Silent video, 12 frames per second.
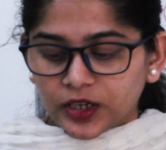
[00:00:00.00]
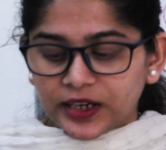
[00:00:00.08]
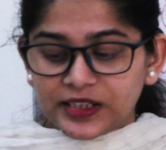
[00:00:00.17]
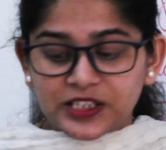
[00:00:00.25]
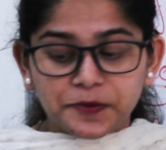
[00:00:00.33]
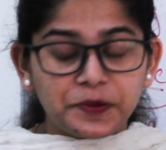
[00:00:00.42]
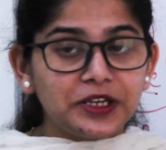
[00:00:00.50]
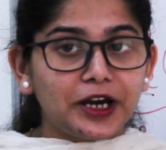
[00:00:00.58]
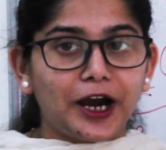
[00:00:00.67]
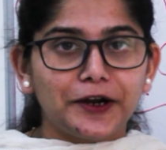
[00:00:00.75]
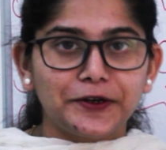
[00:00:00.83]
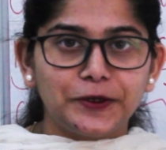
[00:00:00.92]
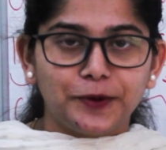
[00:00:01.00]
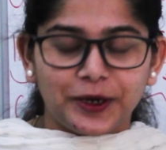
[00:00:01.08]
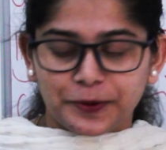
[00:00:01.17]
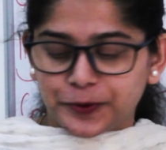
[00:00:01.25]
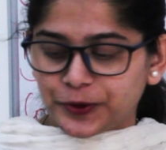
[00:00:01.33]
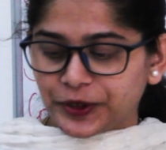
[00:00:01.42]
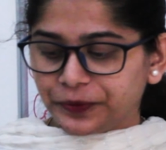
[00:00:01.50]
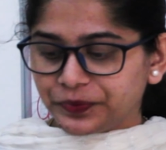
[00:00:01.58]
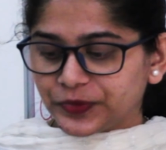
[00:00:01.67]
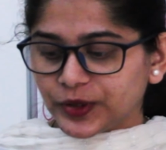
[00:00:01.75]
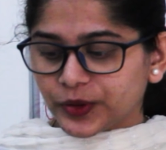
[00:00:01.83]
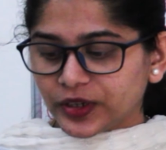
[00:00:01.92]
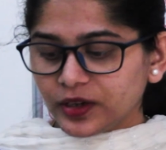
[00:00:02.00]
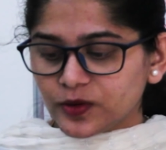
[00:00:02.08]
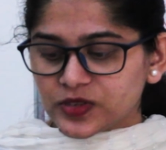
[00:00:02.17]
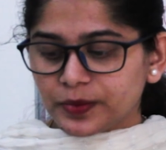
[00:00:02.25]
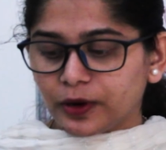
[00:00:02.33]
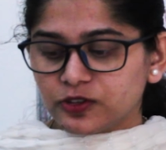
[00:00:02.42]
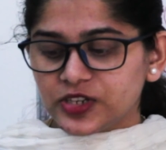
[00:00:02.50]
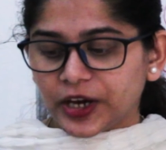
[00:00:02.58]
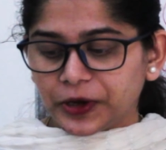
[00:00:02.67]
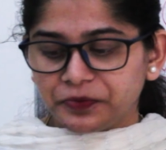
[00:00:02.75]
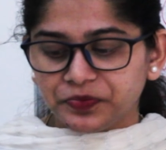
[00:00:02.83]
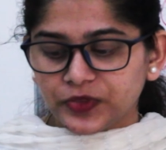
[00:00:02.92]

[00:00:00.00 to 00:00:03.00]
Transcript: It's P-R-E-Y, prey. Okay, who's about to die.